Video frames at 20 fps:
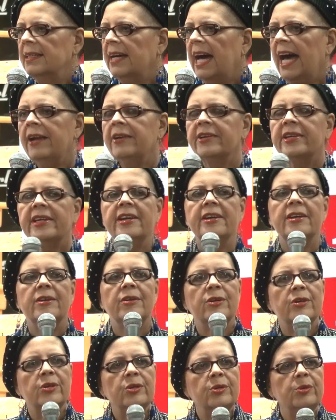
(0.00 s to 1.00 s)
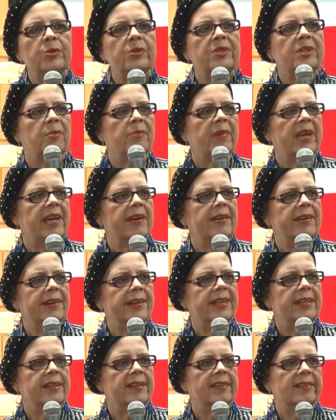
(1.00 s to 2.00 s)
I don't care who the mayor
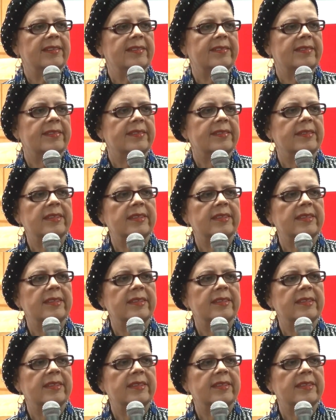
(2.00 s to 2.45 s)
is.